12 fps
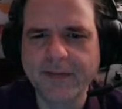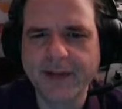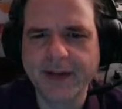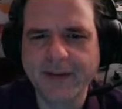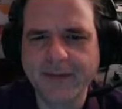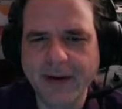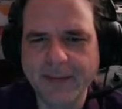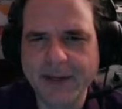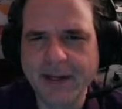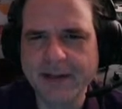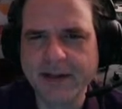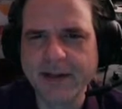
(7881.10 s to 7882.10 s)
like wiped
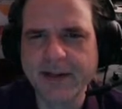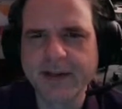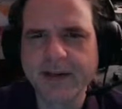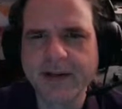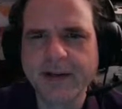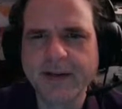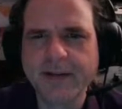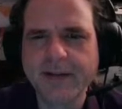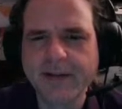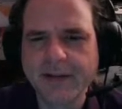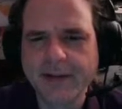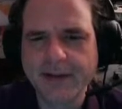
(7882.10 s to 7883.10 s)
out the color.
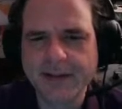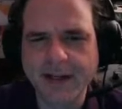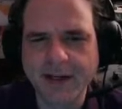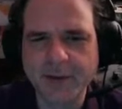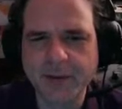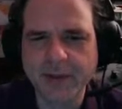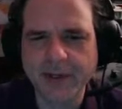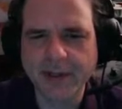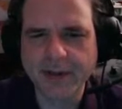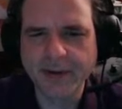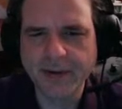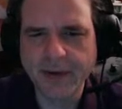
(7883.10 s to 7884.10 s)
It's kind of cool looking
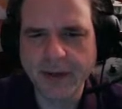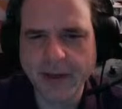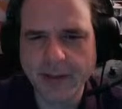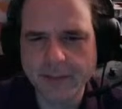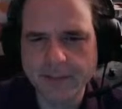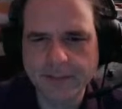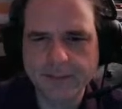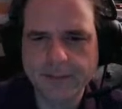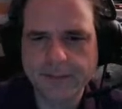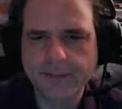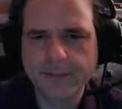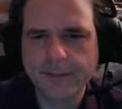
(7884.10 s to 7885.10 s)
though.
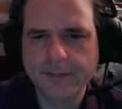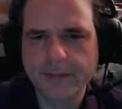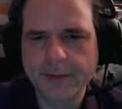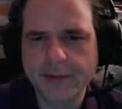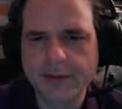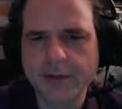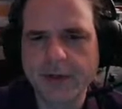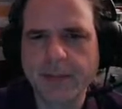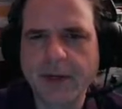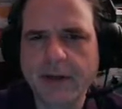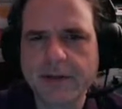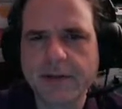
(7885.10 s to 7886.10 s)
So turn that
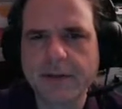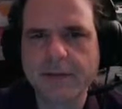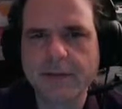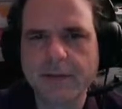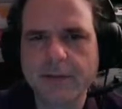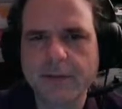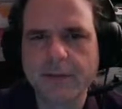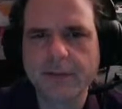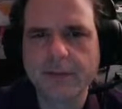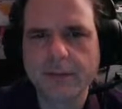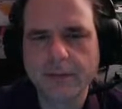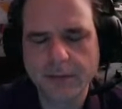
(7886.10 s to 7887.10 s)
back. So
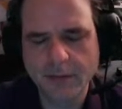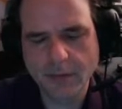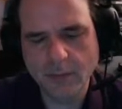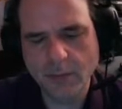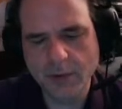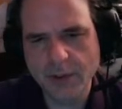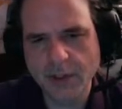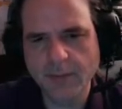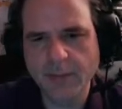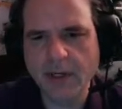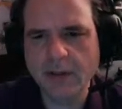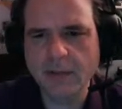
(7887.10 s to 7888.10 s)
we should get
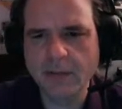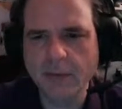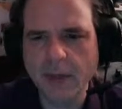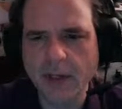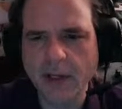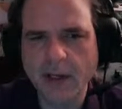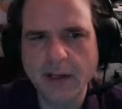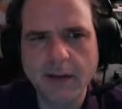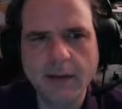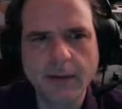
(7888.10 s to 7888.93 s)
back to what we had.